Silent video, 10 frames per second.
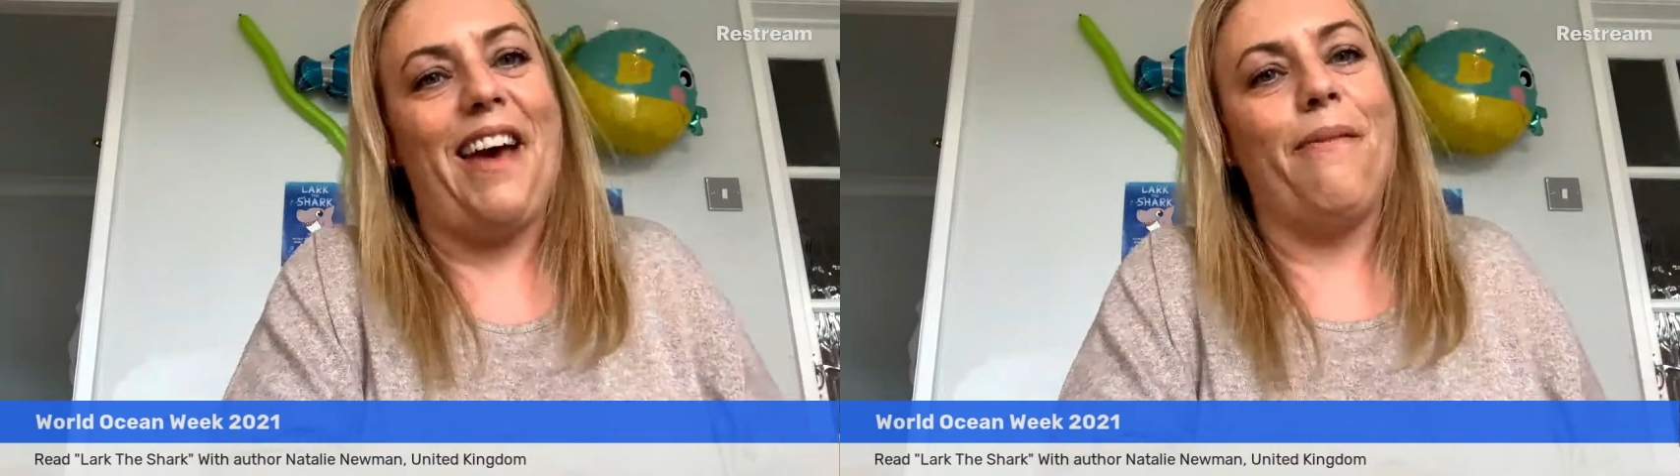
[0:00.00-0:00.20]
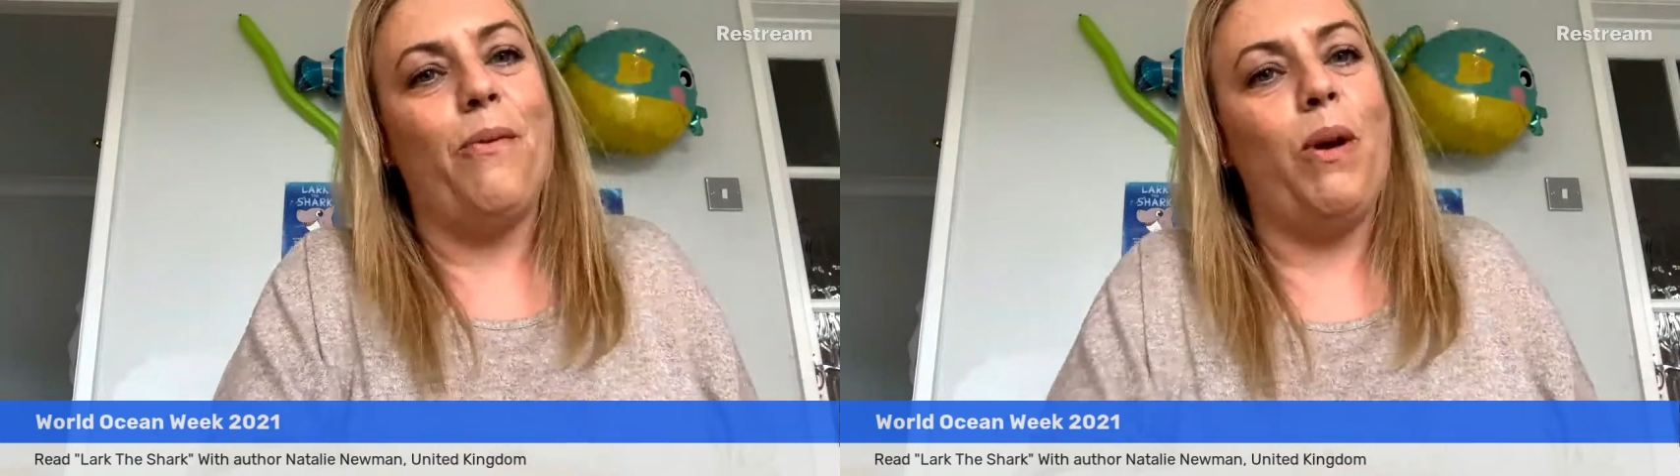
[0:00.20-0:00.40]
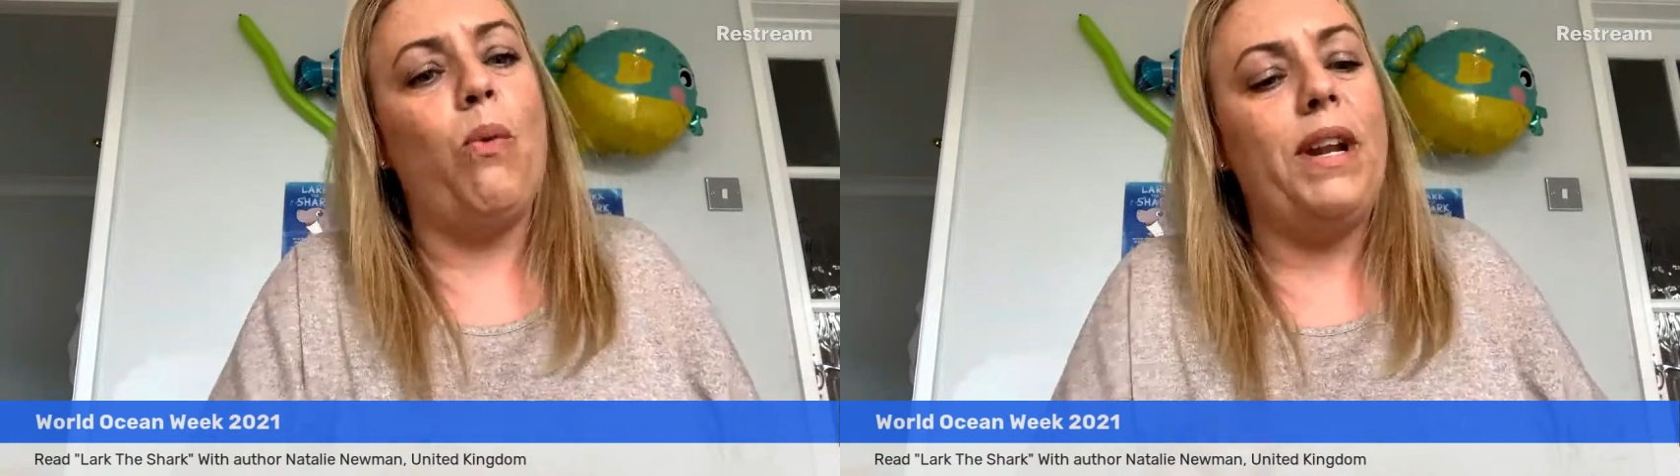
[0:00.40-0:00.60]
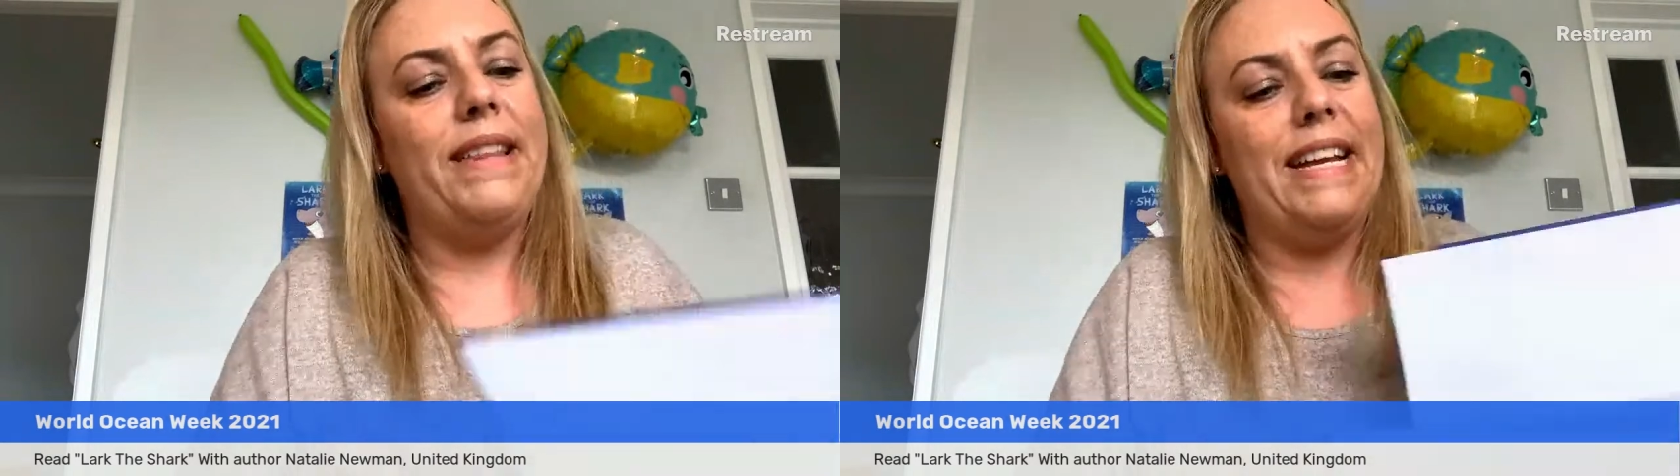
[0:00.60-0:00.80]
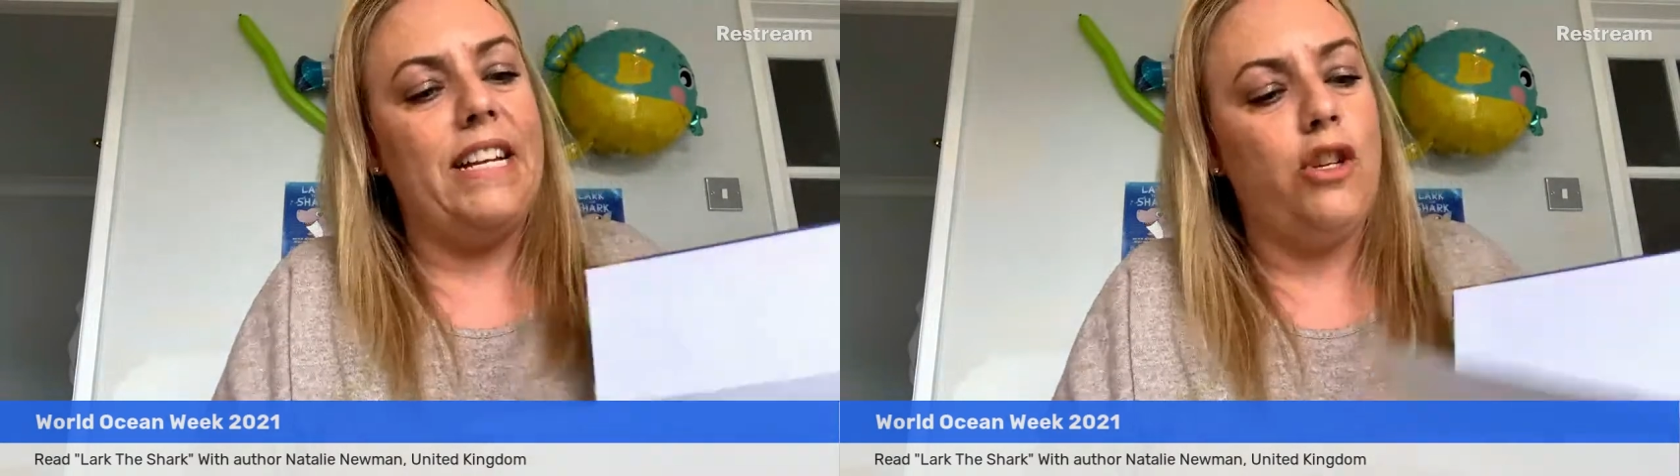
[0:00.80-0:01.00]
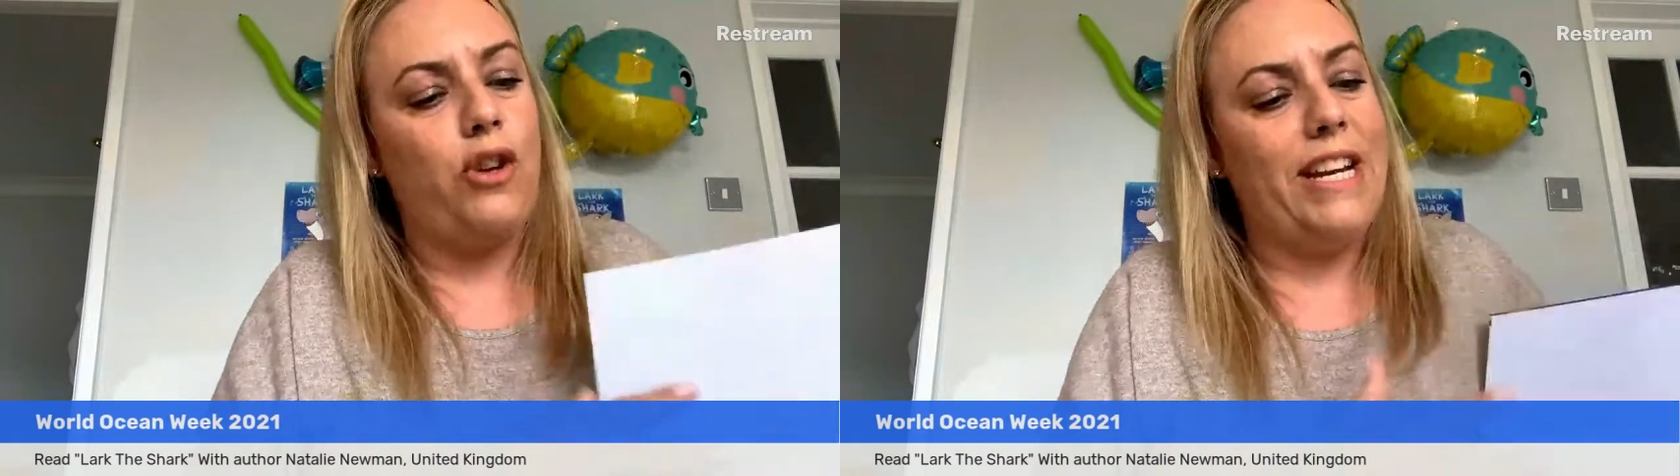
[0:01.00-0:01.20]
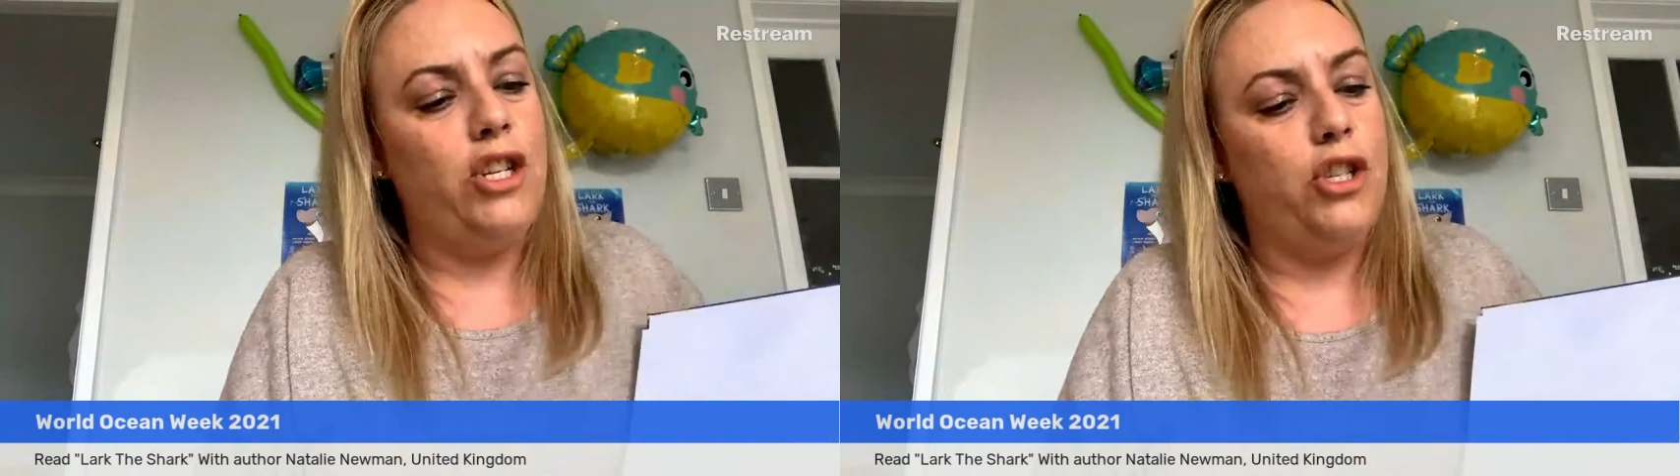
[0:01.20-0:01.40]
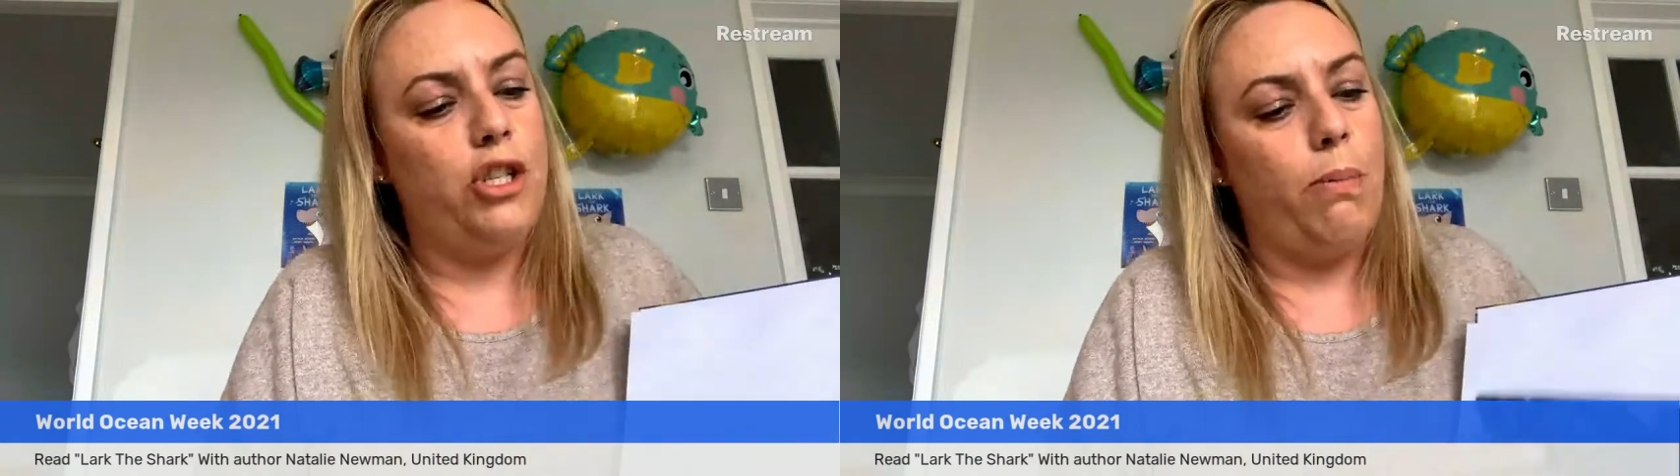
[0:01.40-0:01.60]
Yeah, we wanted the
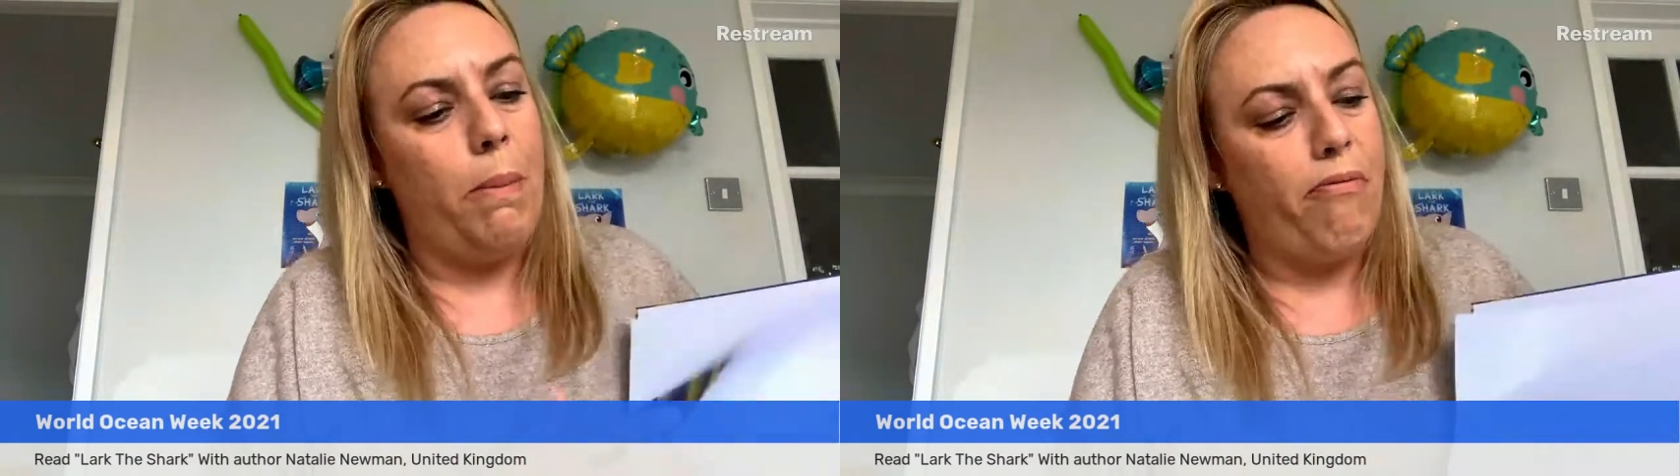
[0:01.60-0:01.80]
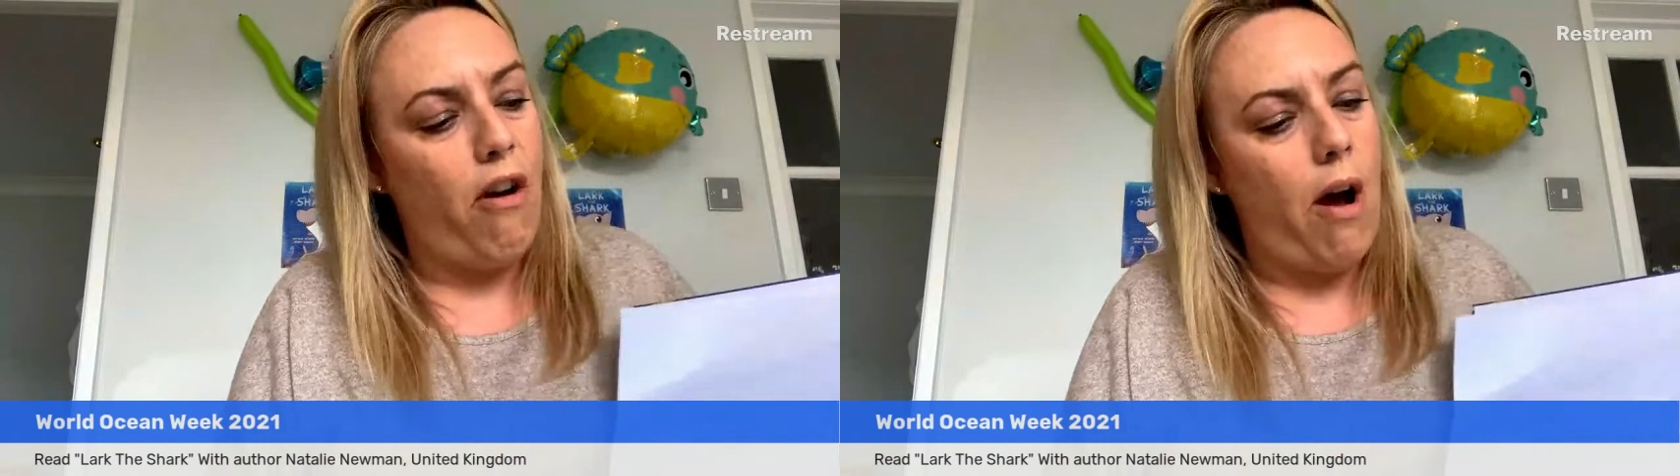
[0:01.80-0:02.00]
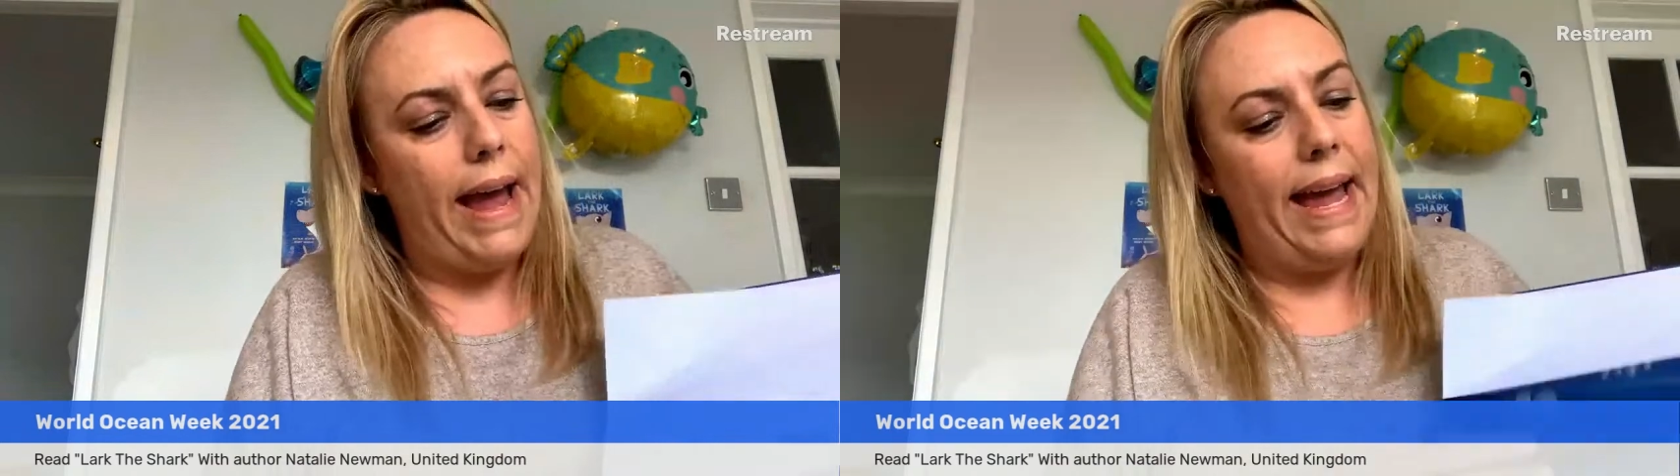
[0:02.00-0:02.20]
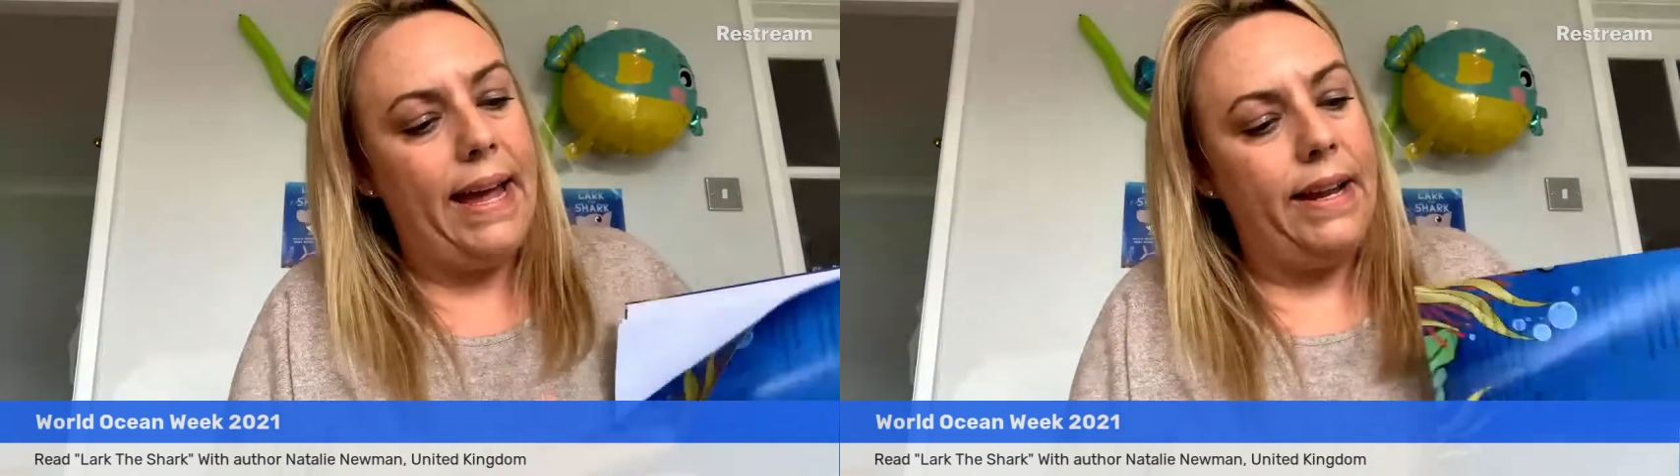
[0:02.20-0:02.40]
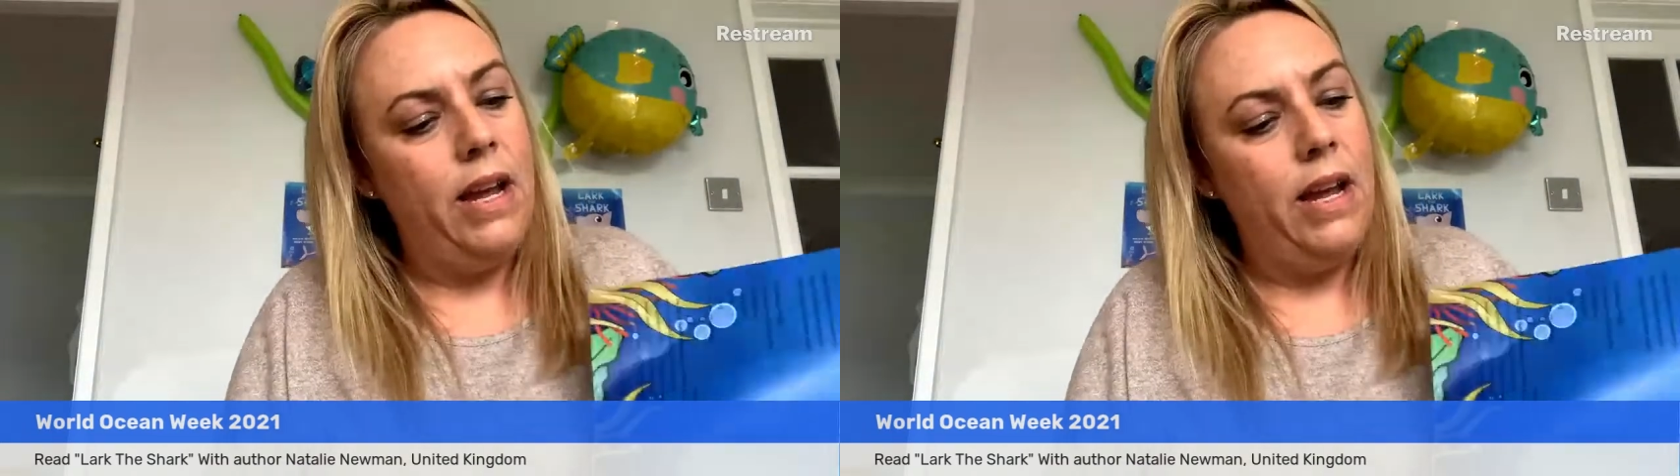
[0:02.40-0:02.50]
illustrations to be bright,